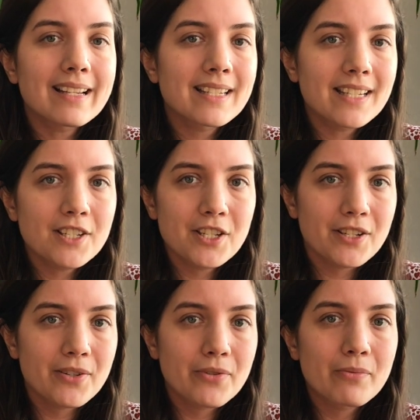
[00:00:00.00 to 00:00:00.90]
I did
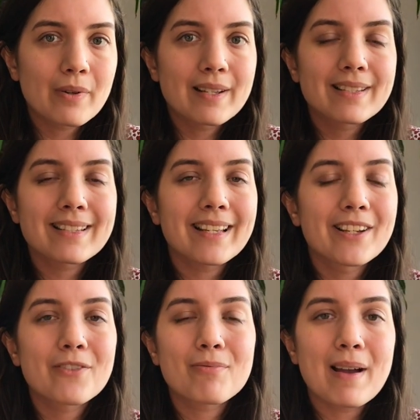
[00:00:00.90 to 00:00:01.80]
do was
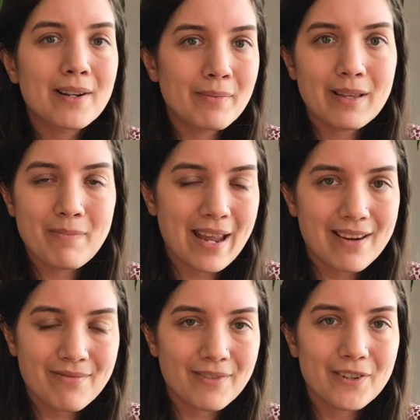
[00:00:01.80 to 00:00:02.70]
incredibly
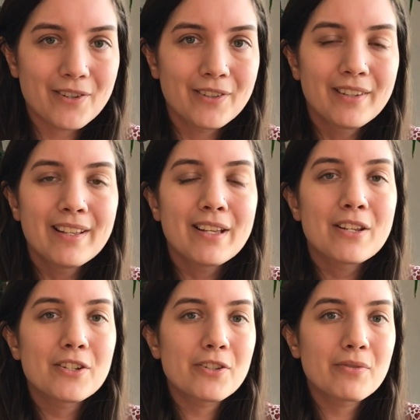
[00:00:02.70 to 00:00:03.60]
painful
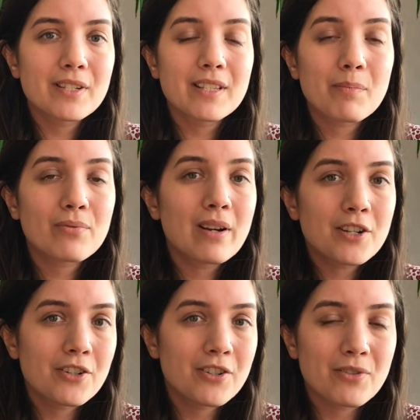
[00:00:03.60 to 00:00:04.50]
due to the
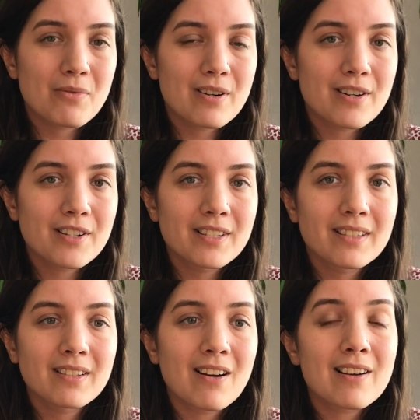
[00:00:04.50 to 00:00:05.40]
pressure sores
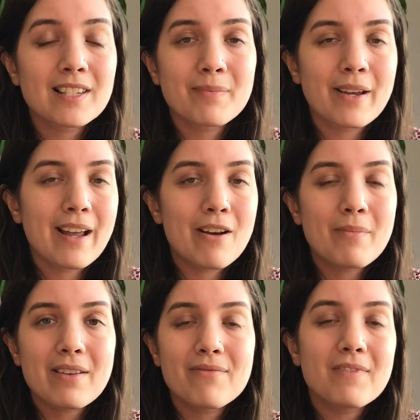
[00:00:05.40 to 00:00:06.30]
caused by how
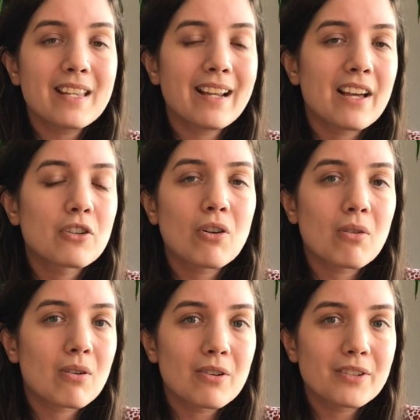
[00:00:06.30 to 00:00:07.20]
my feet had
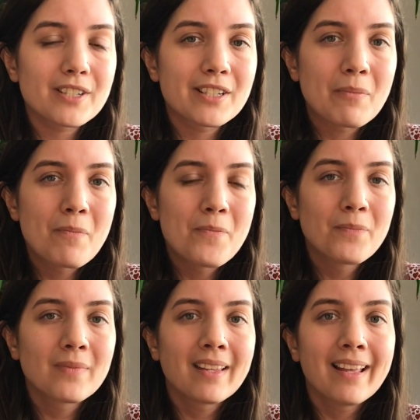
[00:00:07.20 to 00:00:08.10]
curled.
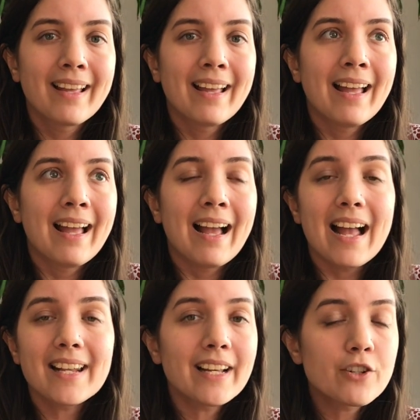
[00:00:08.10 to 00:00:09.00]

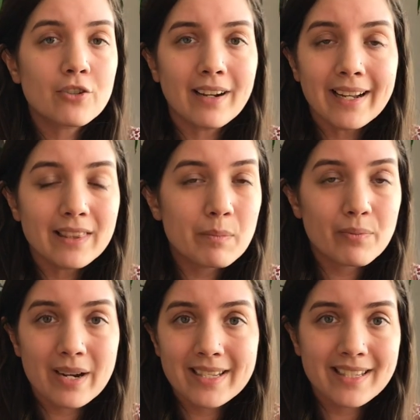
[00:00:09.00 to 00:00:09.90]
And I tried the
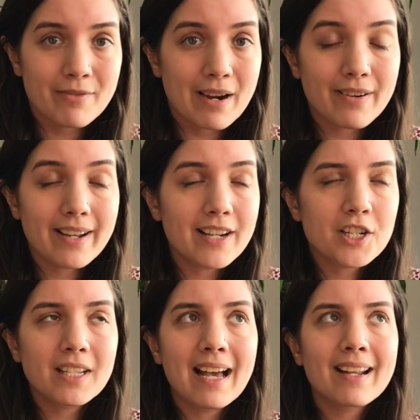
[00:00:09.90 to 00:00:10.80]
bracing route. I
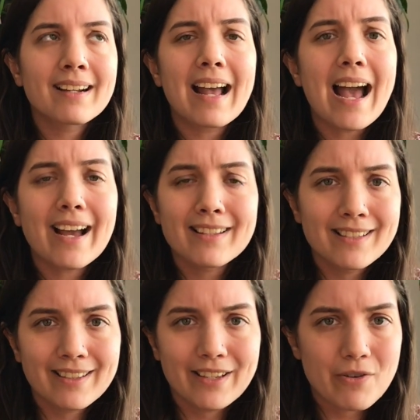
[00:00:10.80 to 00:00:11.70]
actually had an
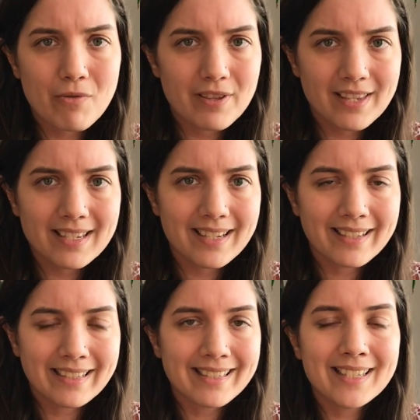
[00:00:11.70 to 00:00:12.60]
excellent
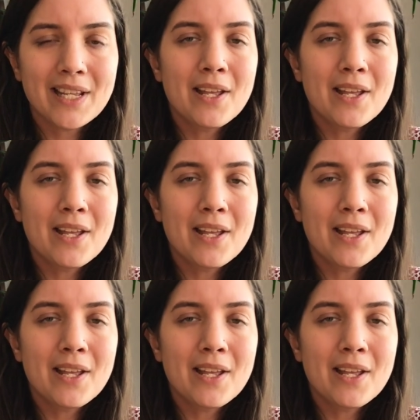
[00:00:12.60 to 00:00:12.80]
orthotist.